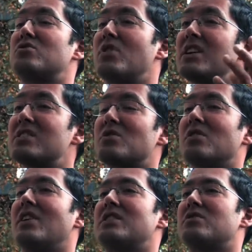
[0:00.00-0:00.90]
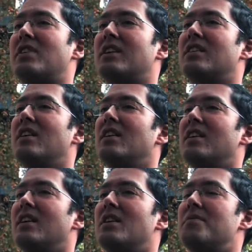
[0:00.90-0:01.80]
trees or that sort of
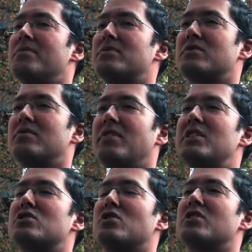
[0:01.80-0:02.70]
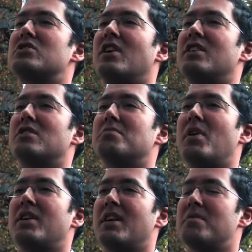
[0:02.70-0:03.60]
thing? Features on the site that
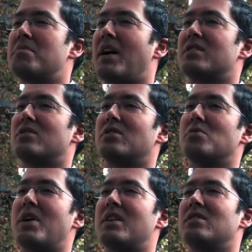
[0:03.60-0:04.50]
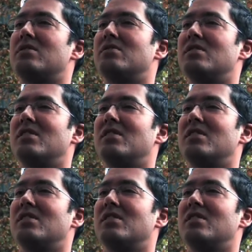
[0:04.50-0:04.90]
might impact on the way you